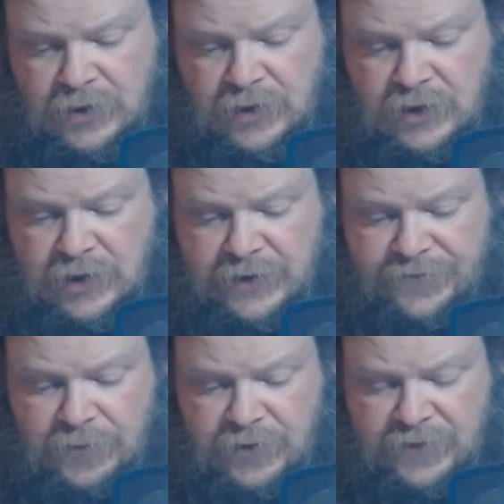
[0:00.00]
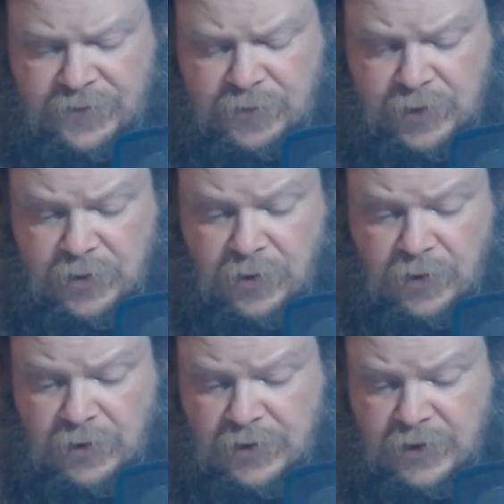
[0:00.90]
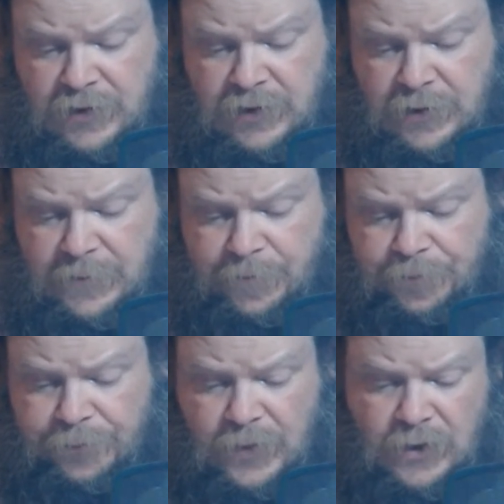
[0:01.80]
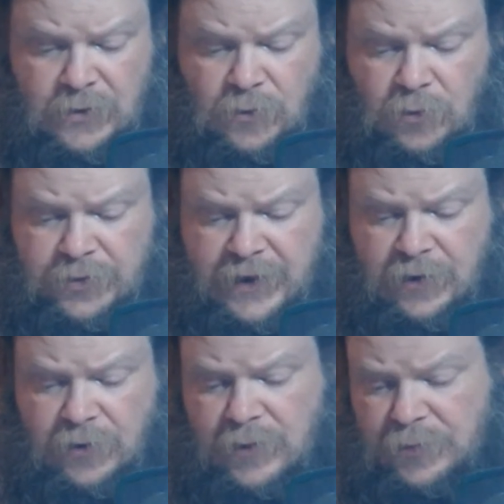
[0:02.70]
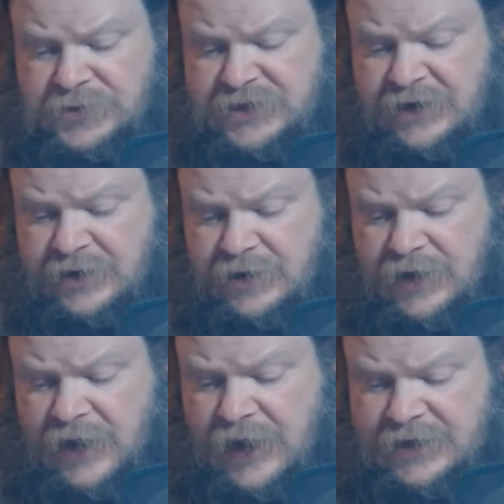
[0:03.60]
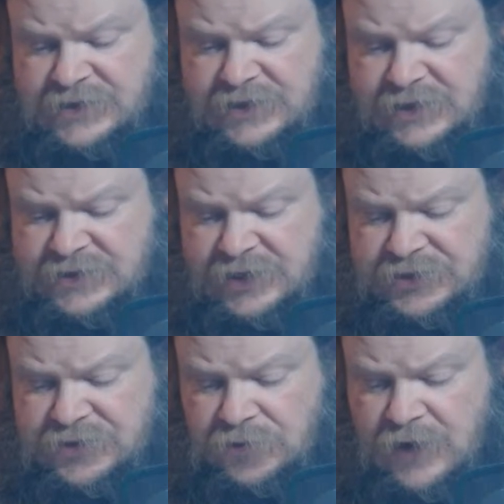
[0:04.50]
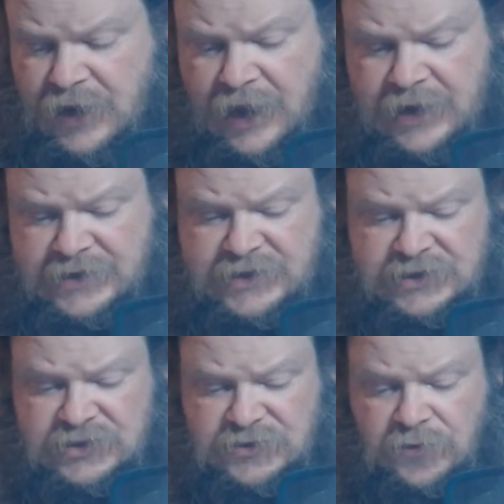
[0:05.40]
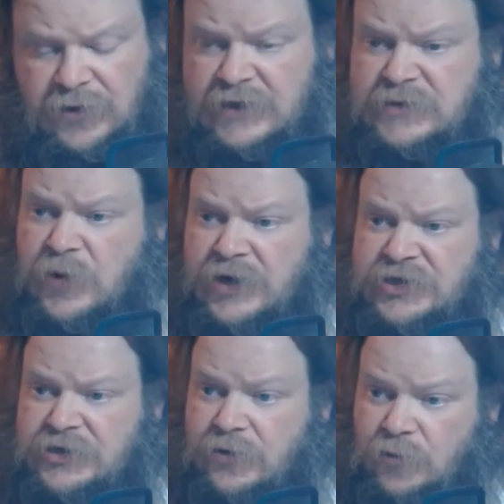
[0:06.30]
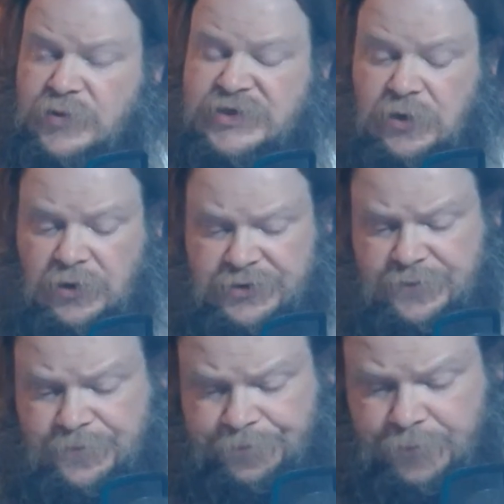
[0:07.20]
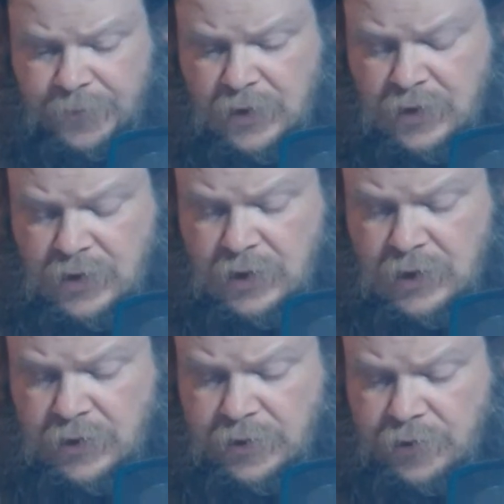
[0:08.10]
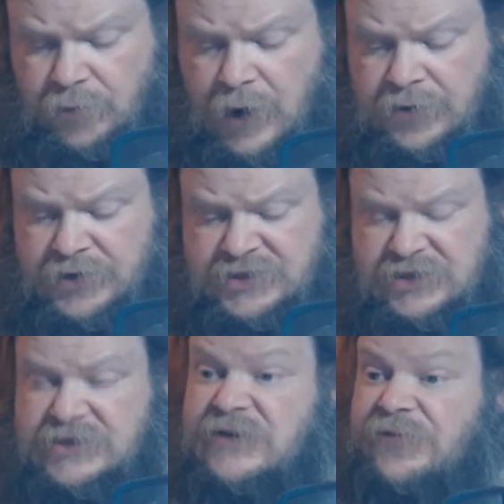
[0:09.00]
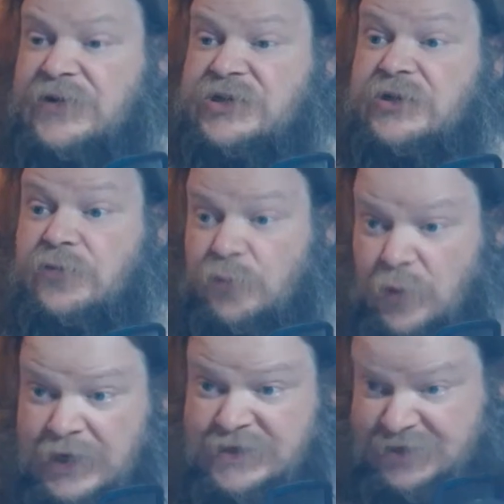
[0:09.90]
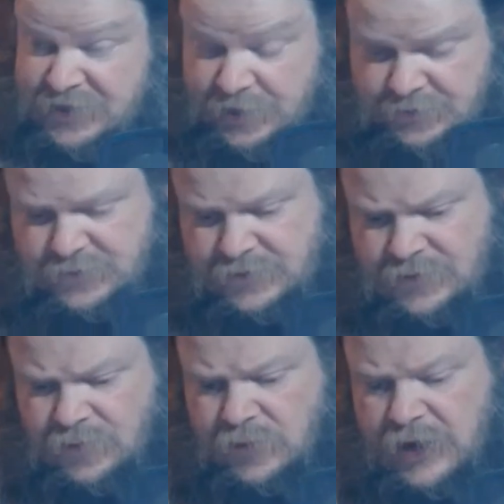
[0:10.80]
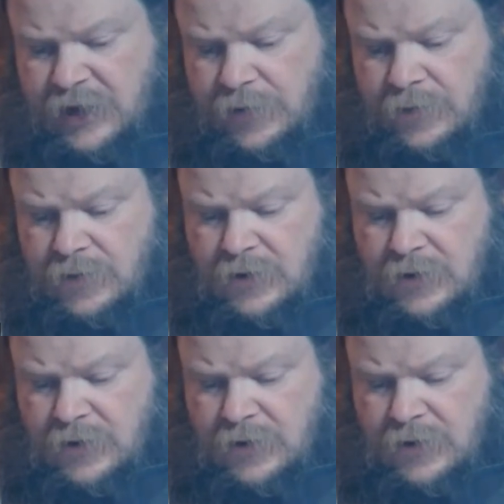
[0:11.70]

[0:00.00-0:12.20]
if you recall, or they are represented as the essential and its external expression or result. The ground is the sufficient reason, okay,